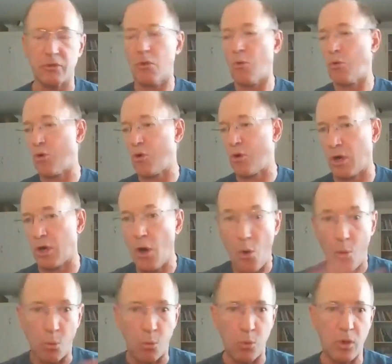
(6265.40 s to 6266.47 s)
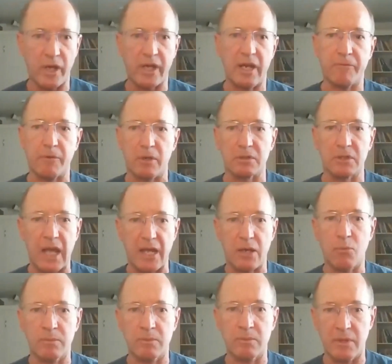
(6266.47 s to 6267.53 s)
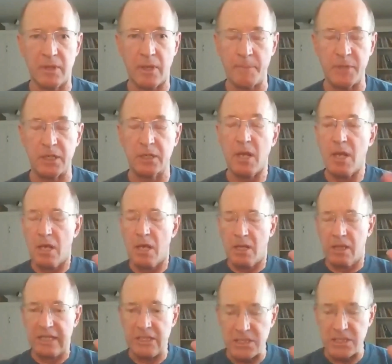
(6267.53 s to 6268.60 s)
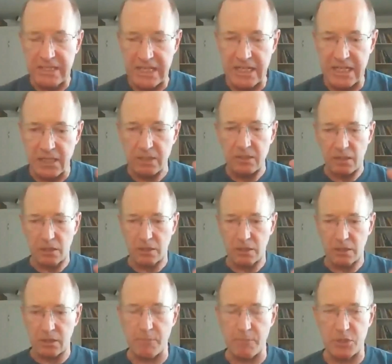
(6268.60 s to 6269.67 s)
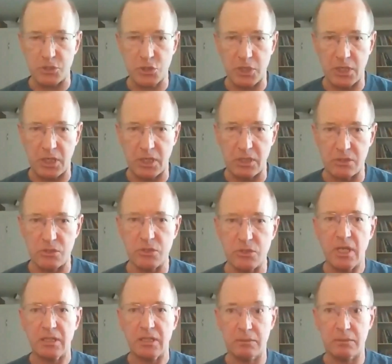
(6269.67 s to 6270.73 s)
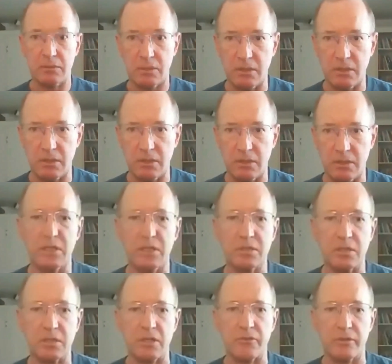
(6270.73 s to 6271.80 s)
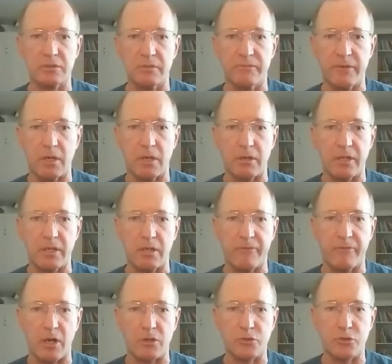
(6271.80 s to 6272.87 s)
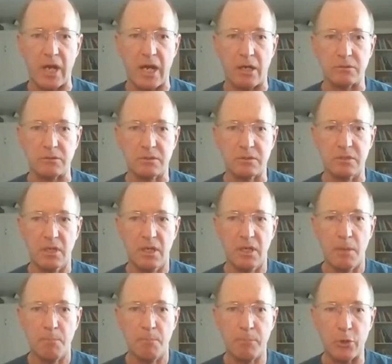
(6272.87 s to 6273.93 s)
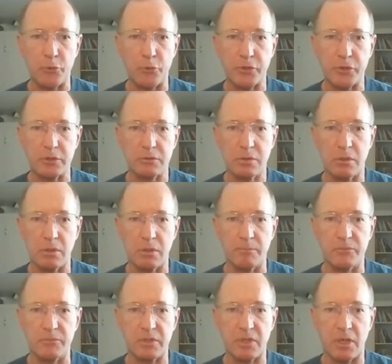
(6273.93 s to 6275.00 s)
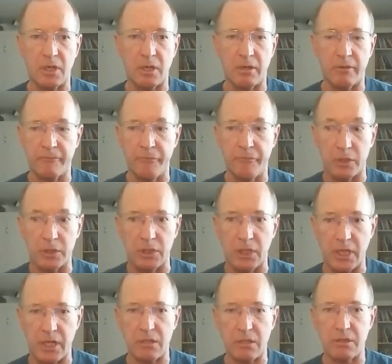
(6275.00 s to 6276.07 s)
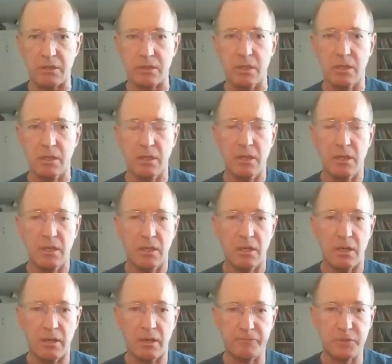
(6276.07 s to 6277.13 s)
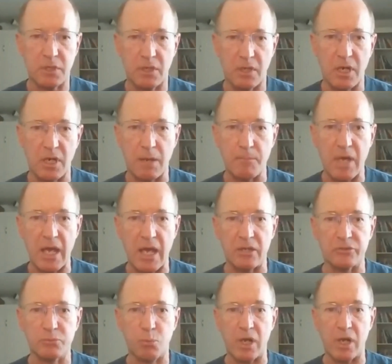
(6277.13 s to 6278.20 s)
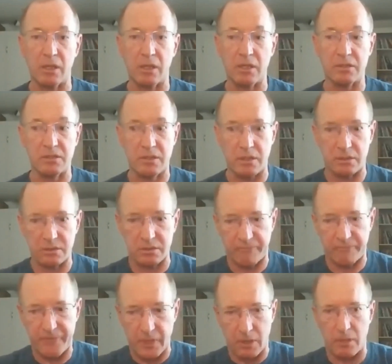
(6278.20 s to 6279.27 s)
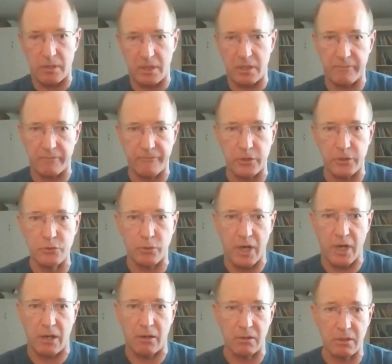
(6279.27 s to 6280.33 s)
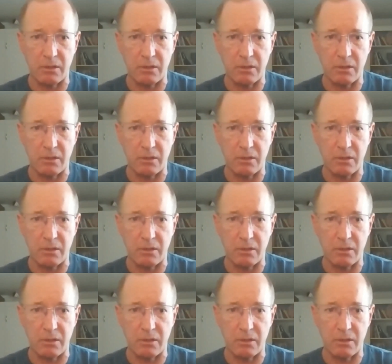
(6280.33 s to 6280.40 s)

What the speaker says: or whatever. Like, I mean, indeed, climate change is increasing the severity of our droughts, both in terms of the length of time as well as the severity of the drought.